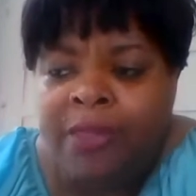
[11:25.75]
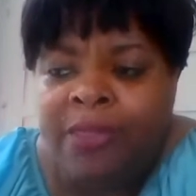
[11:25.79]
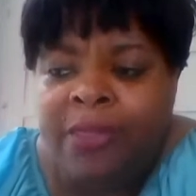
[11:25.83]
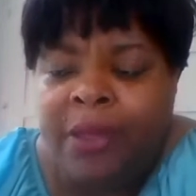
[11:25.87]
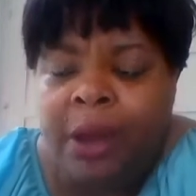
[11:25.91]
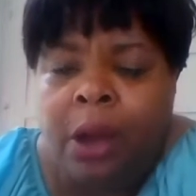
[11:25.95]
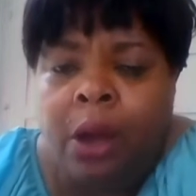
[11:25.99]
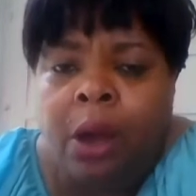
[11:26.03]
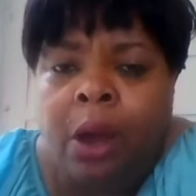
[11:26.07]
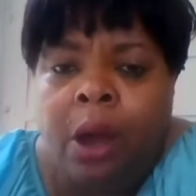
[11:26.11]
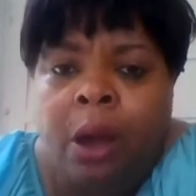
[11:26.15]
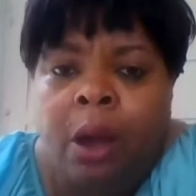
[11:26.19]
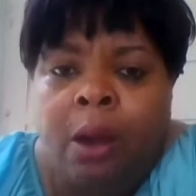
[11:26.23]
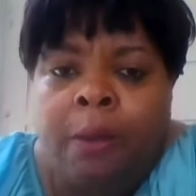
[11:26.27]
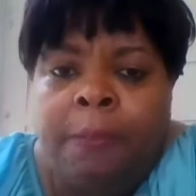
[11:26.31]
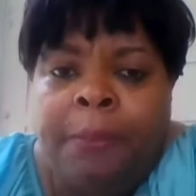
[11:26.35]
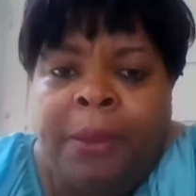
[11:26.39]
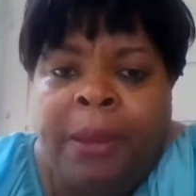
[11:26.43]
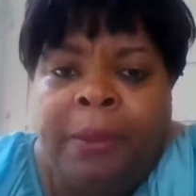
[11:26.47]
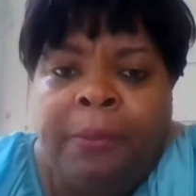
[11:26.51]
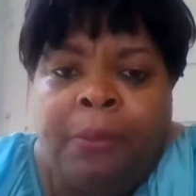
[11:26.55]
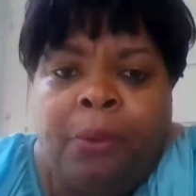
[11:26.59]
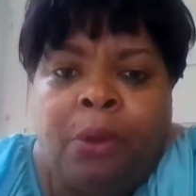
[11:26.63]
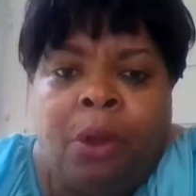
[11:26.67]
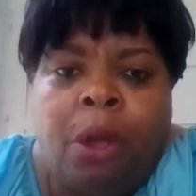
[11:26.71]
There are
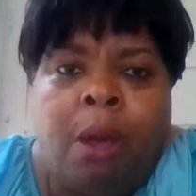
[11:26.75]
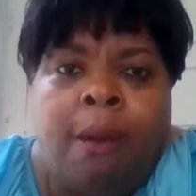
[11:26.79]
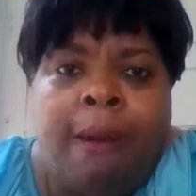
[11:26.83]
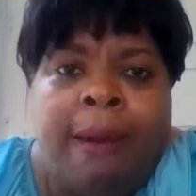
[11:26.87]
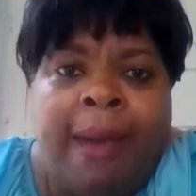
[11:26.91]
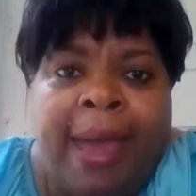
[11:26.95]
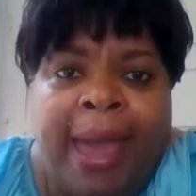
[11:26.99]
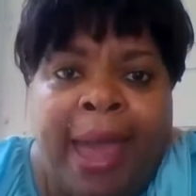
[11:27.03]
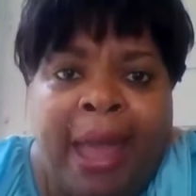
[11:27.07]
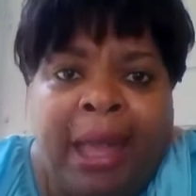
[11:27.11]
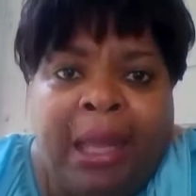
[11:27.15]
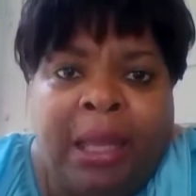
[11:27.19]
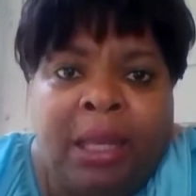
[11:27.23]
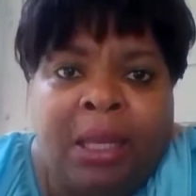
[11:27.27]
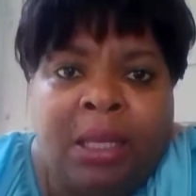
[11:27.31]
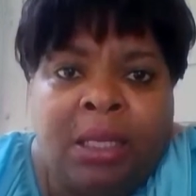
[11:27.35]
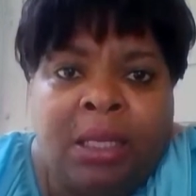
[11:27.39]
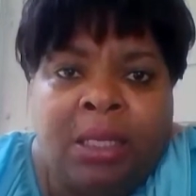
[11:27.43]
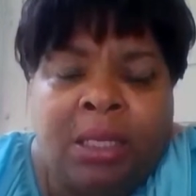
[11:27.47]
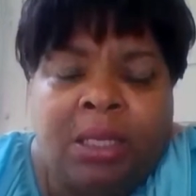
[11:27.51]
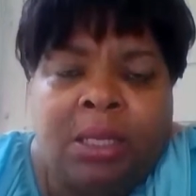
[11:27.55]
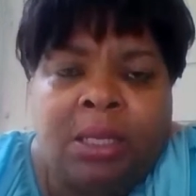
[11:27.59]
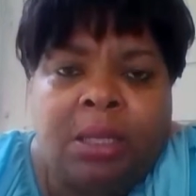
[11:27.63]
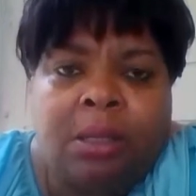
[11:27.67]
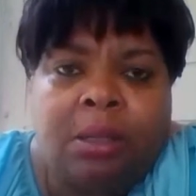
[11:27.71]
people called
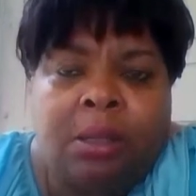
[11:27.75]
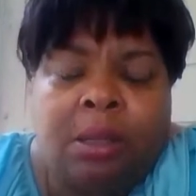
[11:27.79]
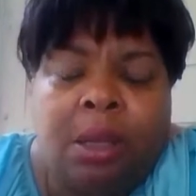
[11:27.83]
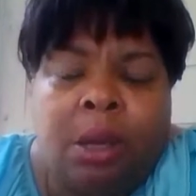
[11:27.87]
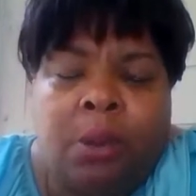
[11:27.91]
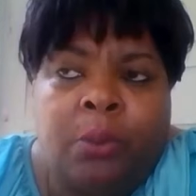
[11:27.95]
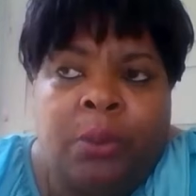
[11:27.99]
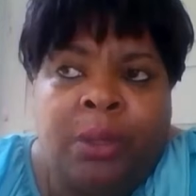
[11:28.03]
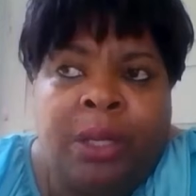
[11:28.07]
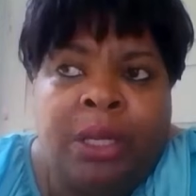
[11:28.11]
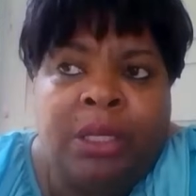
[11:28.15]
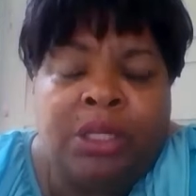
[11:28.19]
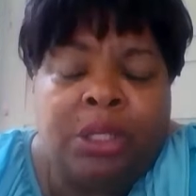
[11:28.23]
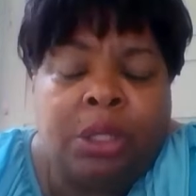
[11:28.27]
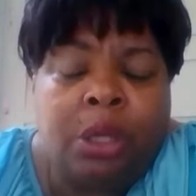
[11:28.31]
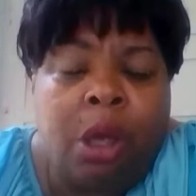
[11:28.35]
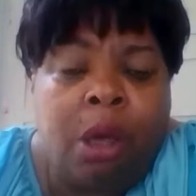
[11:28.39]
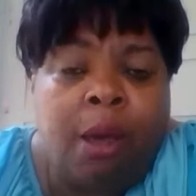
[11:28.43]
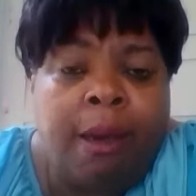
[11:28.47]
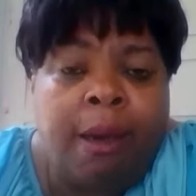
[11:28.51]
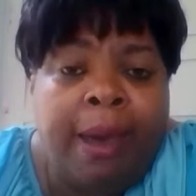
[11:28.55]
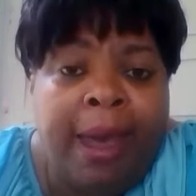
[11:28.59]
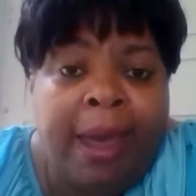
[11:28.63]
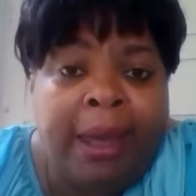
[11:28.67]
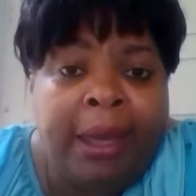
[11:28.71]
Ekis, a religion
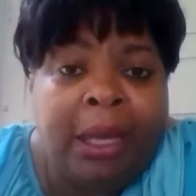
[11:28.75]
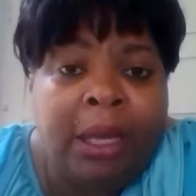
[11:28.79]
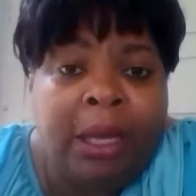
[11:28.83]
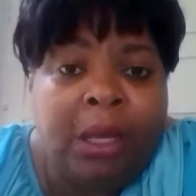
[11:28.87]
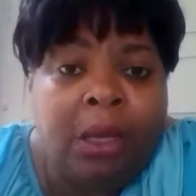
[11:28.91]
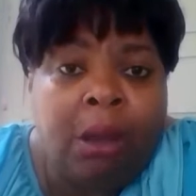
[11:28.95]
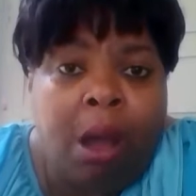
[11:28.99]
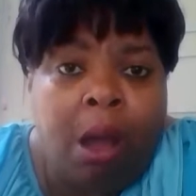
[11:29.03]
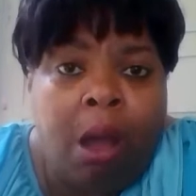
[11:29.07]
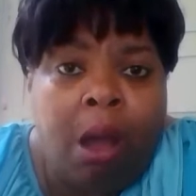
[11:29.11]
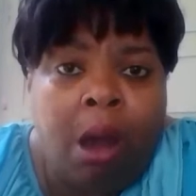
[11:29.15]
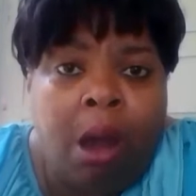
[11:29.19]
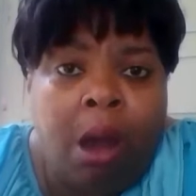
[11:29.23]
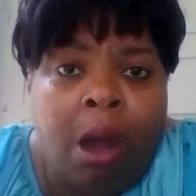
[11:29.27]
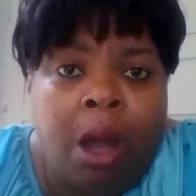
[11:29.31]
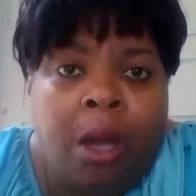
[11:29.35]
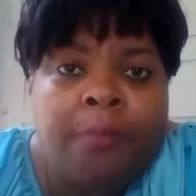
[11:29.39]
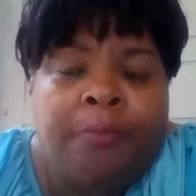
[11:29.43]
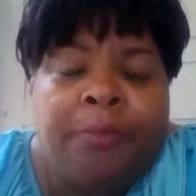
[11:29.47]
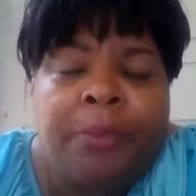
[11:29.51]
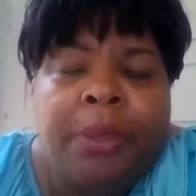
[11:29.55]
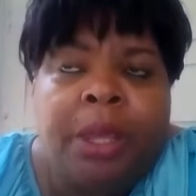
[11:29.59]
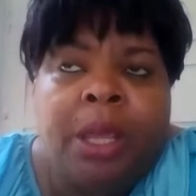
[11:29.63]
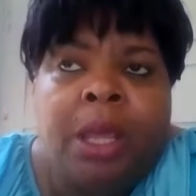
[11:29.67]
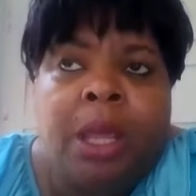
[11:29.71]
called
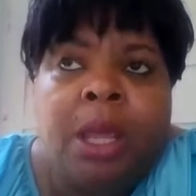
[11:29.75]
Ekankar.